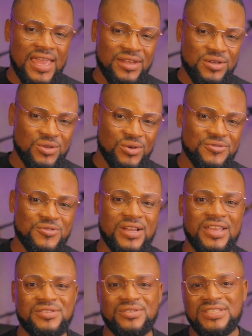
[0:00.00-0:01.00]
And don't
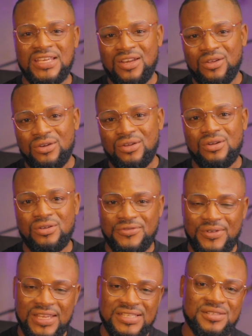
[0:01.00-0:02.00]
forget to turn on the
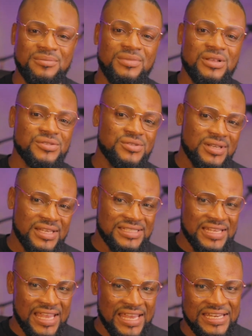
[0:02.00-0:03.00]
notification bell so
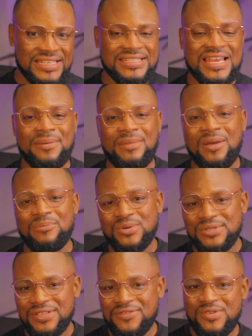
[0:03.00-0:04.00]
that anytime I
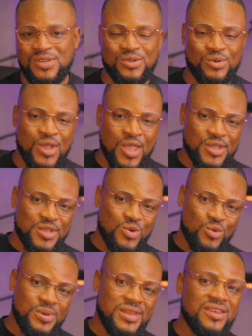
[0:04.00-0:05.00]
post a video,
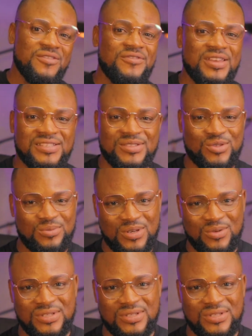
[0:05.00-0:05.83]
you'll be the first to be